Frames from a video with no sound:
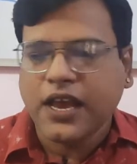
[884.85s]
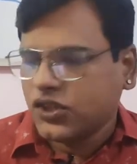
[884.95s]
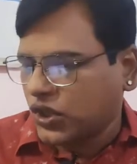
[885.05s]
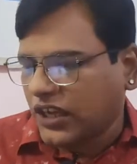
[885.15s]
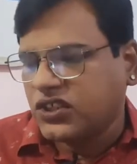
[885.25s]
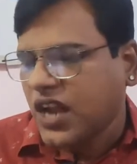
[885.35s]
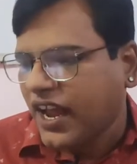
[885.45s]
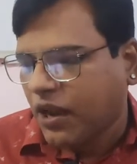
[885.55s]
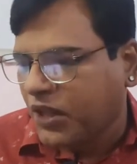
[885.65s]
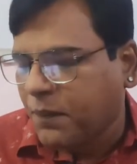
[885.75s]
So let's
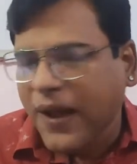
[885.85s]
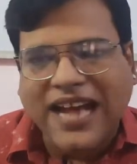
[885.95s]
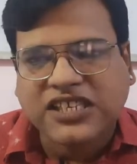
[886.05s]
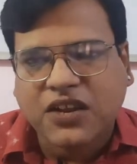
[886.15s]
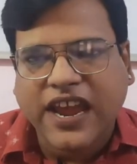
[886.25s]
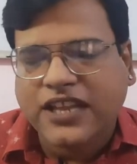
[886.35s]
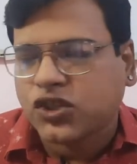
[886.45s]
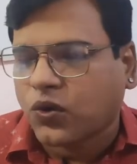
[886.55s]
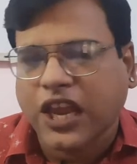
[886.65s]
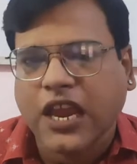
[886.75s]
talk about the positive
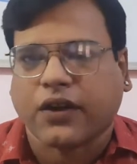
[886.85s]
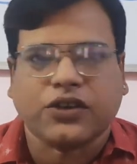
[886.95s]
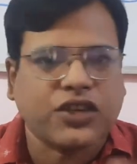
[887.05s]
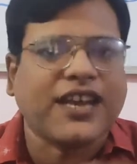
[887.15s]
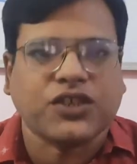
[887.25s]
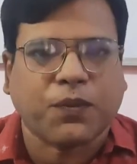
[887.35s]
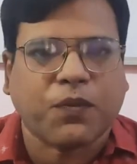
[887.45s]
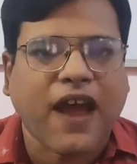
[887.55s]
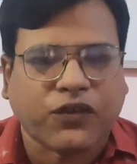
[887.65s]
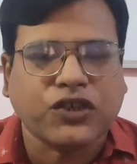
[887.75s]
answer here. Does the
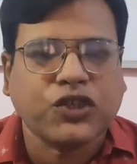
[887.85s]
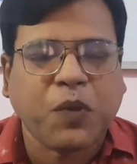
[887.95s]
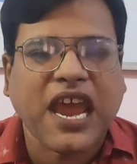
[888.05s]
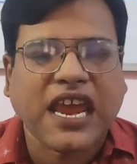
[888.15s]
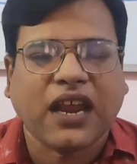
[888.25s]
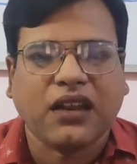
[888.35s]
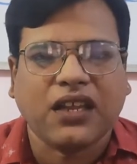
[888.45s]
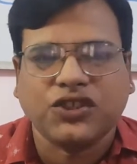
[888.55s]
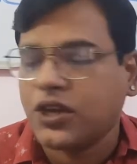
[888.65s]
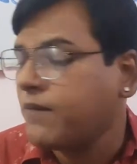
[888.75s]
brother speak
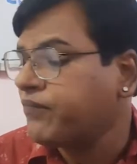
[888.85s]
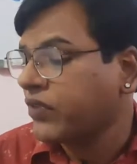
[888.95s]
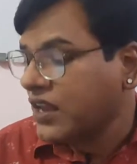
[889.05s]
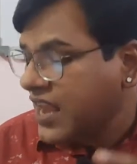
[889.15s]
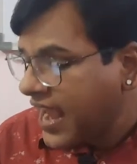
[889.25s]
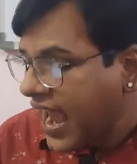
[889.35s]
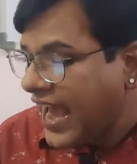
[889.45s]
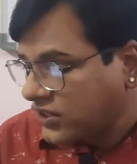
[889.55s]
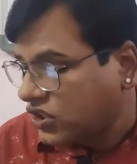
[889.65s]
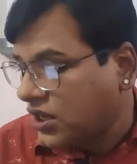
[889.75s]
English?
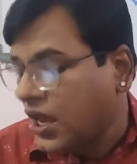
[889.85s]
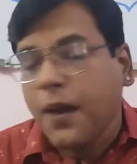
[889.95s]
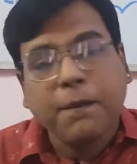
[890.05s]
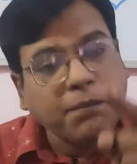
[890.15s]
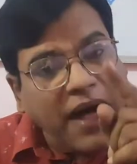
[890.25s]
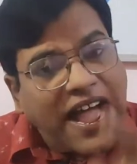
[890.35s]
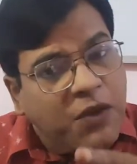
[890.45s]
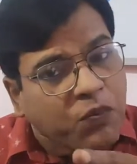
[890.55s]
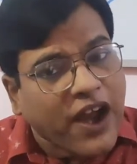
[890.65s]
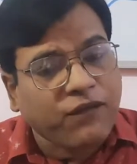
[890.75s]
Yes,
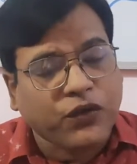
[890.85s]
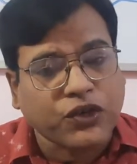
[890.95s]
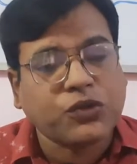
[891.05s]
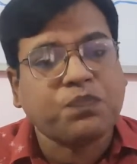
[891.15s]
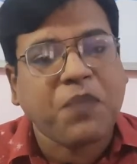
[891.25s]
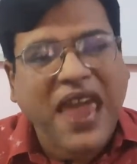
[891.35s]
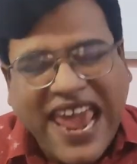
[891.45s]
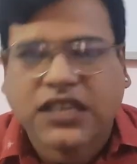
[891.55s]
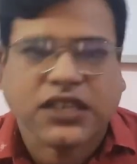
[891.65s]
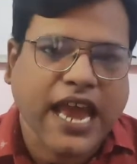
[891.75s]
my brother
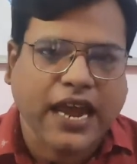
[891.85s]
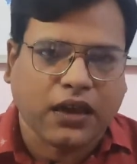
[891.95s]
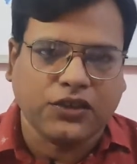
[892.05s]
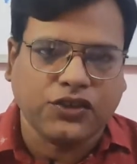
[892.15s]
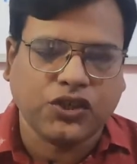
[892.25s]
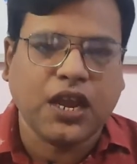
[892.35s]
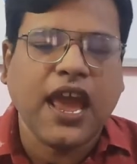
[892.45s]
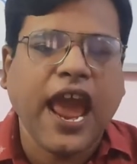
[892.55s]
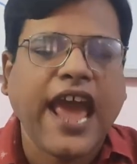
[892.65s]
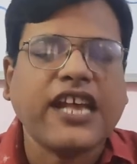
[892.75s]
speaks English.
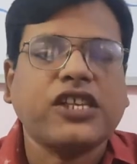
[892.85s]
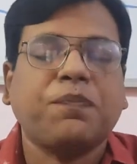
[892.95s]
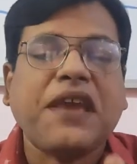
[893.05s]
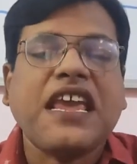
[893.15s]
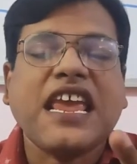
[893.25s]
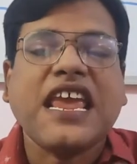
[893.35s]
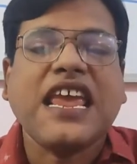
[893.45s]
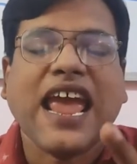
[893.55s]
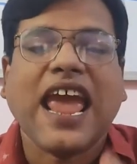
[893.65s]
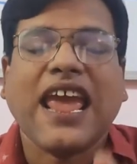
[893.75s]

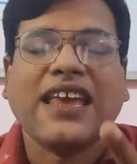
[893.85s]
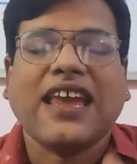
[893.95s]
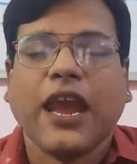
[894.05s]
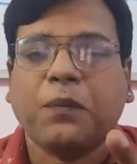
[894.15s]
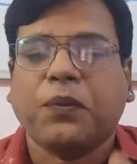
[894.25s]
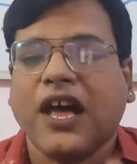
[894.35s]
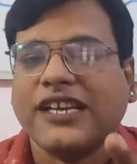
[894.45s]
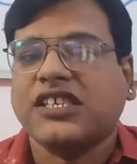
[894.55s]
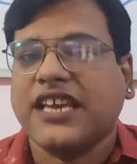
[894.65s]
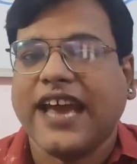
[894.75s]
S-P-E-A-K
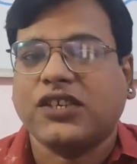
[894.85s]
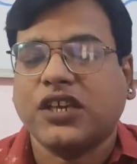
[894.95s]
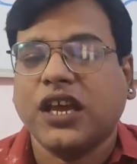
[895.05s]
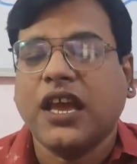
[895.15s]
plus yes.